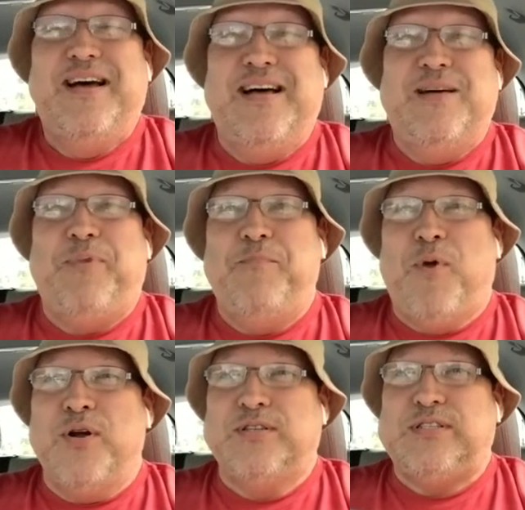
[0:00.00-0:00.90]
Um, but
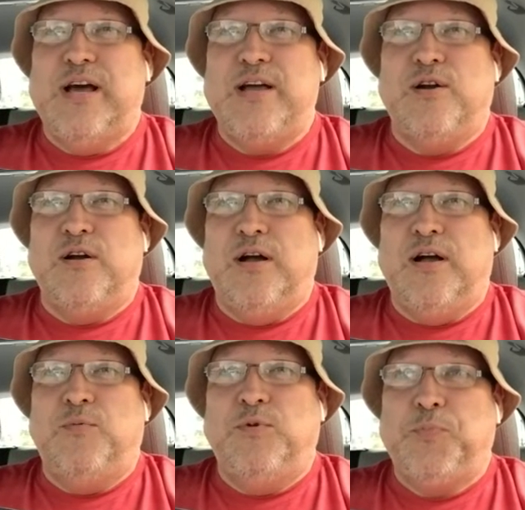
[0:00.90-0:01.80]
Martin Snyder
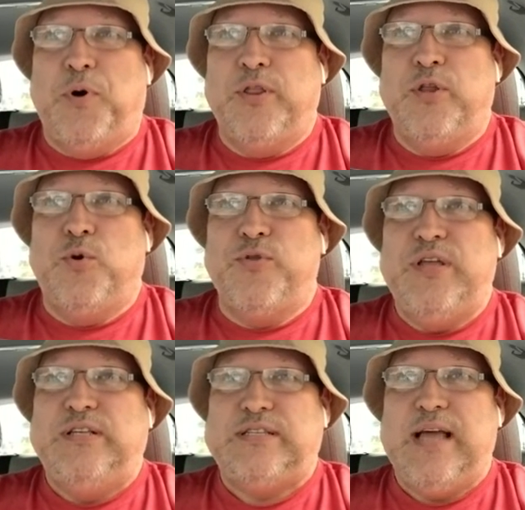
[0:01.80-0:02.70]
uh, was part of the
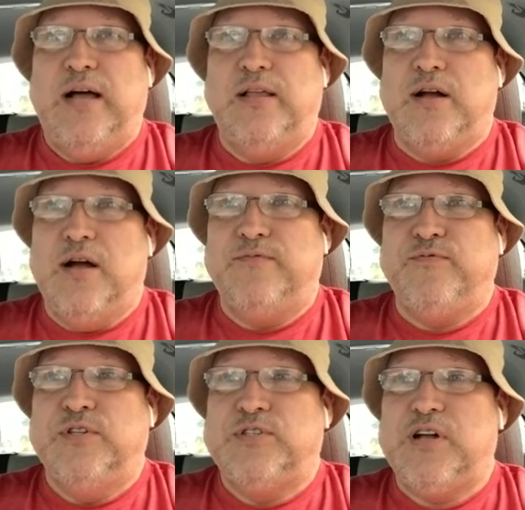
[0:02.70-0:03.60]
Northeast Scala
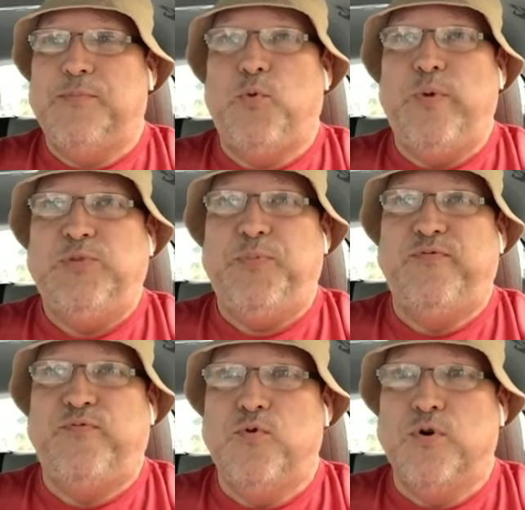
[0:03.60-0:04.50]
conference a couple weeks
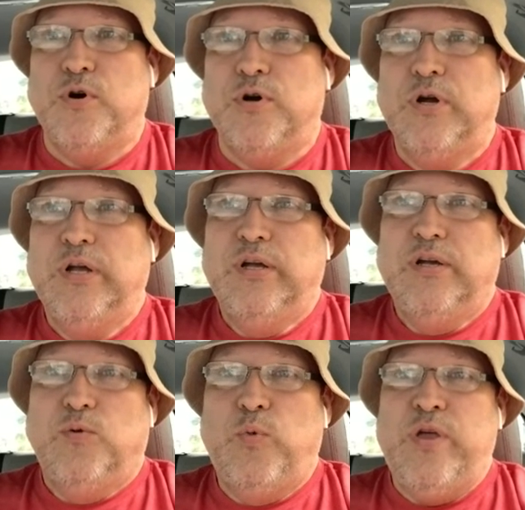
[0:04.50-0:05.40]
before
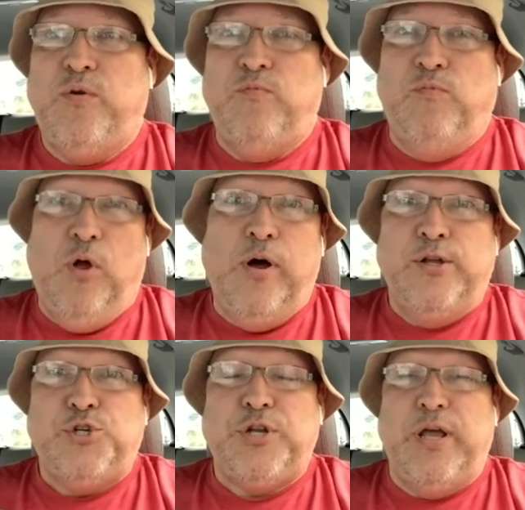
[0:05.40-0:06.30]
we
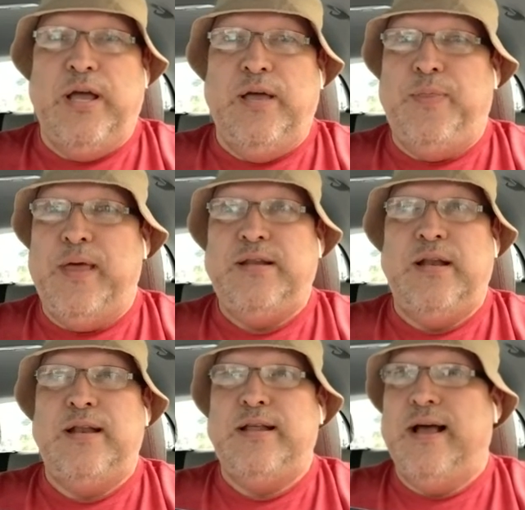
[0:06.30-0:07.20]
launched, and they
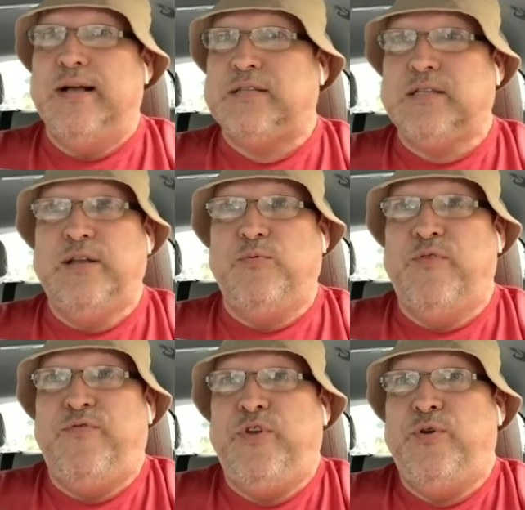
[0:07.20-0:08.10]
did an excellent
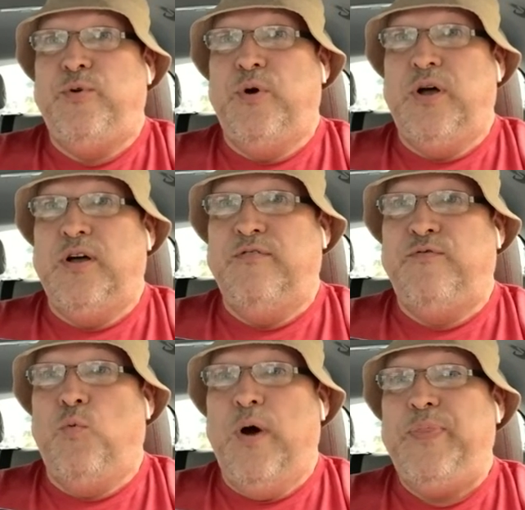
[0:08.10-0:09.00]
review
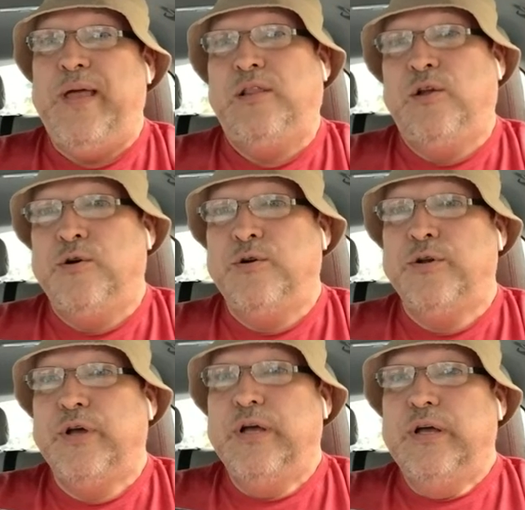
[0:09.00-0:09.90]
of what they learned